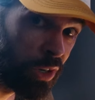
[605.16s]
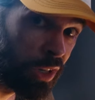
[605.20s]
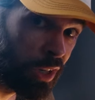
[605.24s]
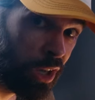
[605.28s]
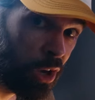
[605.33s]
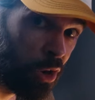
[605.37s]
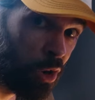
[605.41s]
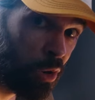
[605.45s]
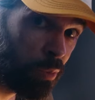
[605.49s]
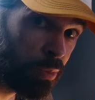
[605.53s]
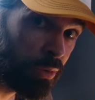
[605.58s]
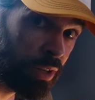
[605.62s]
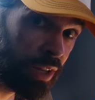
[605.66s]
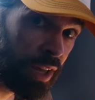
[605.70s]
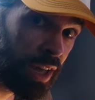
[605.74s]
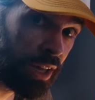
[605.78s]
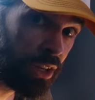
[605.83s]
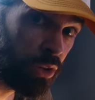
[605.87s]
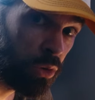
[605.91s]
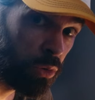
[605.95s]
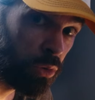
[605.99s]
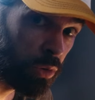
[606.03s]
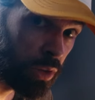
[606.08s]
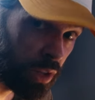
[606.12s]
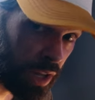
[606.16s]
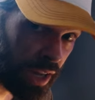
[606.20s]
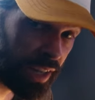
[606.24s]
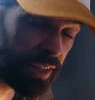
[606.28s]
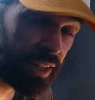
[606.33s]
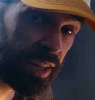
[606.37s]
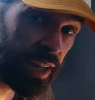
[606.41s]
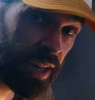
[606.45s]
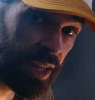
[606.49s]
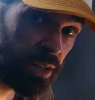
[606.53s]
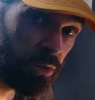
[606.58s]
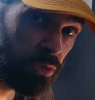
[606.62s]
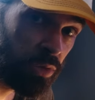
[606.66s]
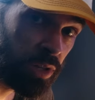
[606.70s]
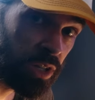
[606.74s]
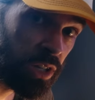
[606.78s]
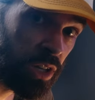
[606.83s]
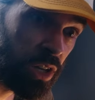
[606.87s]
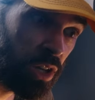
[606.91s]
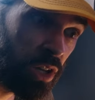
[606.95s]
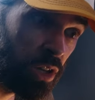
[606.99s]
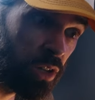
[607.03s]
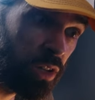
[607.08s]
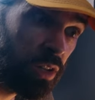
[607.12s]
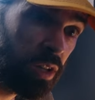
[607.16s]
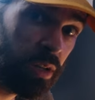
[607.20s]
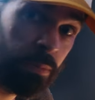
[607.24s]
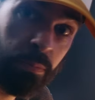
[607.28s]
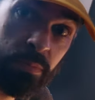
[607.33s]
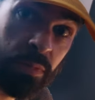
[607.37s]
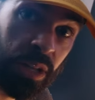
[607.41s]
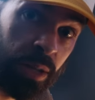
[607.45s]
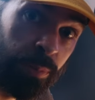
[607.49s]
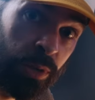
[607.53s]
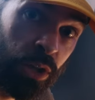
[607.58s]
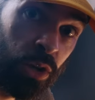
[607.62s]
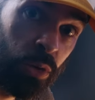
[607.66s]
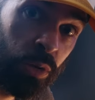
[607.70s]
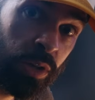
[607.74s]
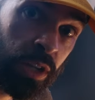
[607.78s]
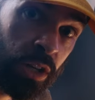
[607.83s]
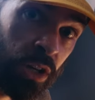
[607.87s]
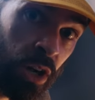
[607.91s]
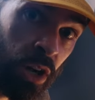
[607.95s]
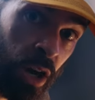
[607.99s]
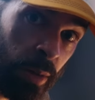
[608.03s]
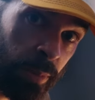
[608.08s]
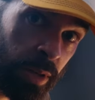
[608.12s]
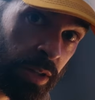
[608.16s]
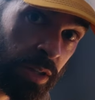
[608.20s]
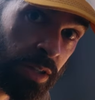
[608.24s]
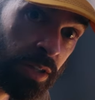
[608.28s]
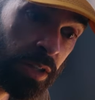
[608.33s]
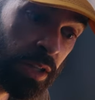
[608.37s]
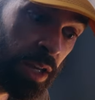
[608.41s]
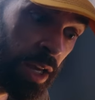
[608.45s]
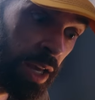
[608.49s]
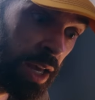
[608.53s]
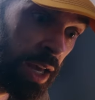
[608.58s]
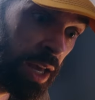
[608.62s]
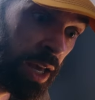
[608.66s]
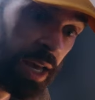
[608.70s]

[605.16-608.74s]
really hope that you like the end result. Let me know in the comments